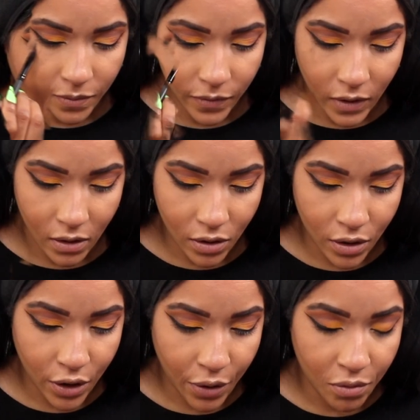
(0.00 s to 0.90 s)
I'm going to
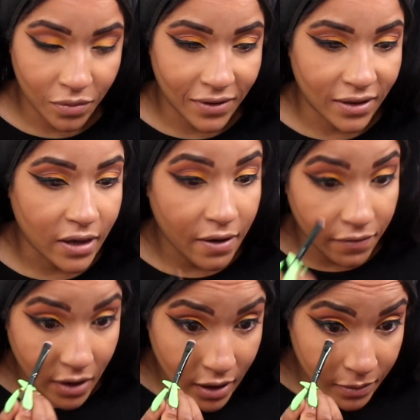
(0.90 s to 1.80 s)
go in with desert
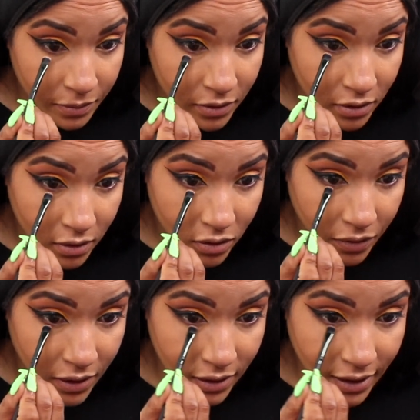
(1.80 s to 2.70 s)

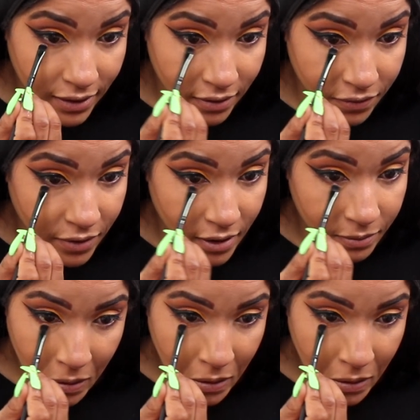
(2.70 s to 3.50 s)
vibes,